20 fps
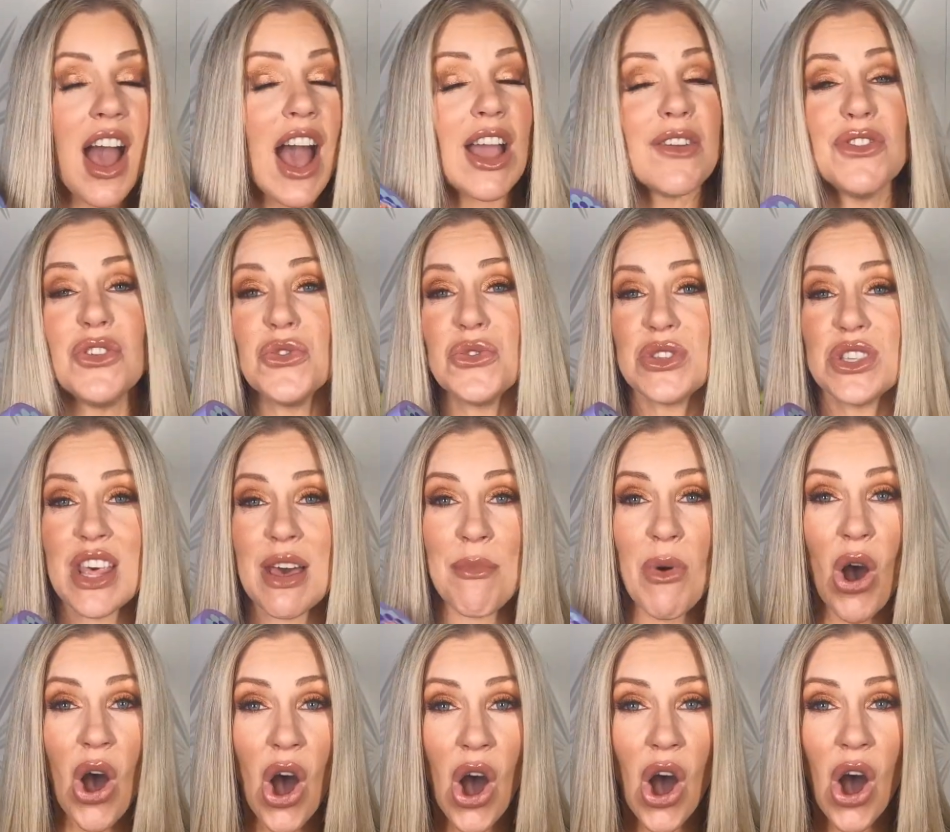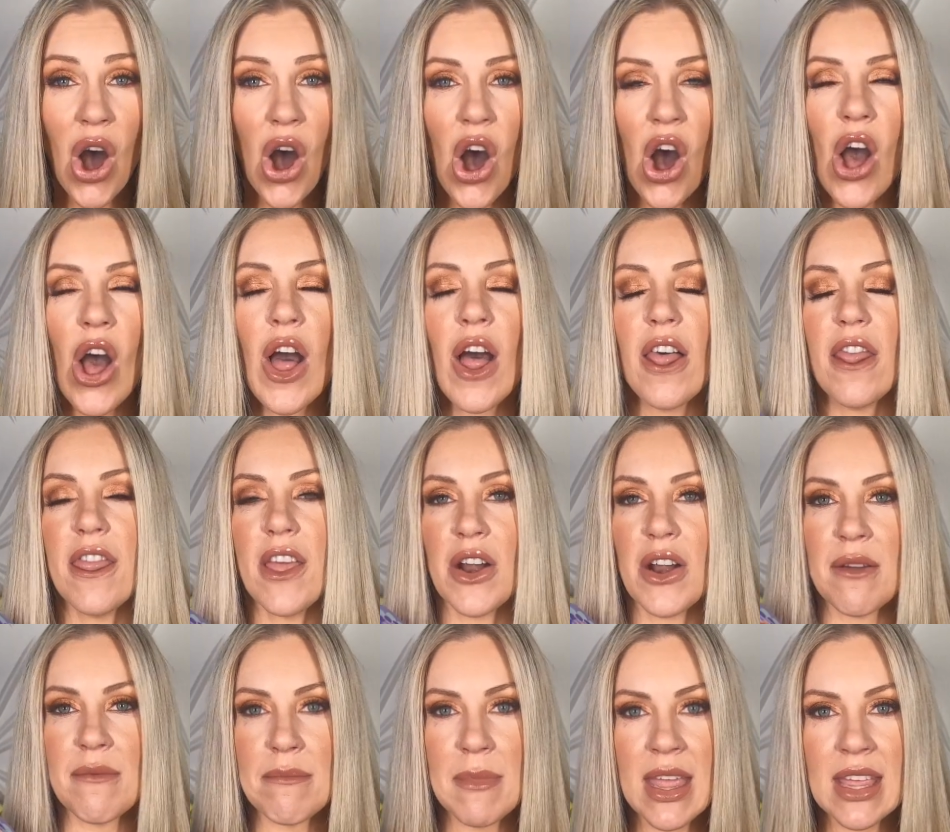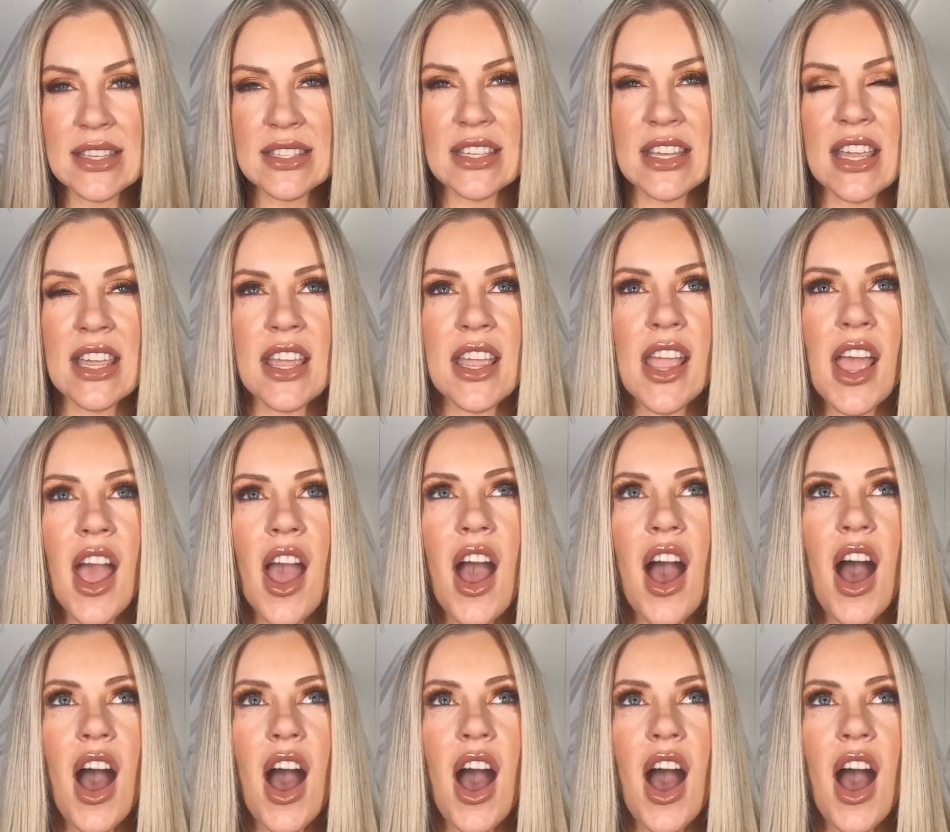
I've used them all. They're amazing.